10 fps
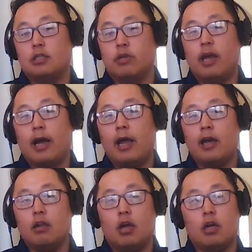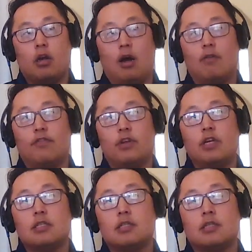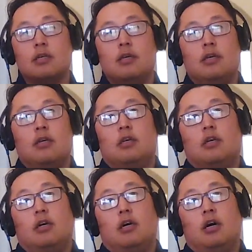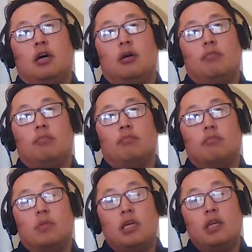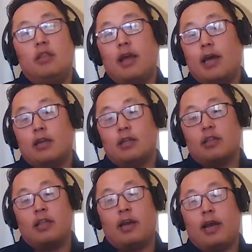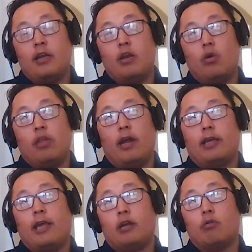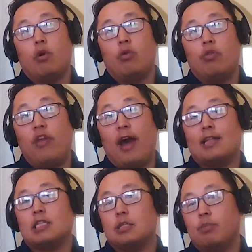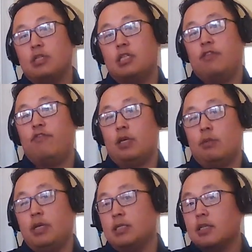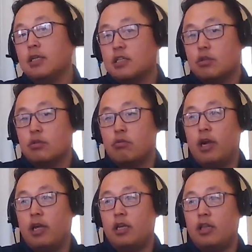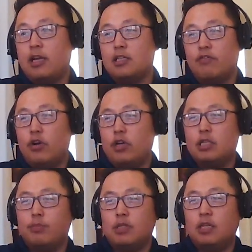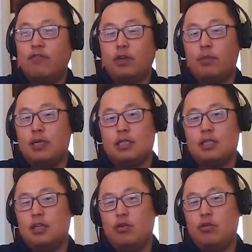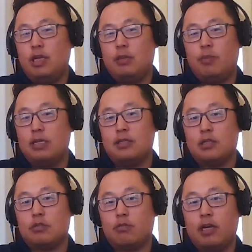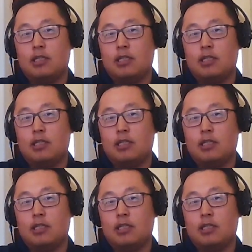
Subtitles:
So yeah, I had a lot of confidence in that I know that I can grow that specific business, right? And that's a very specific business, a unique business, right?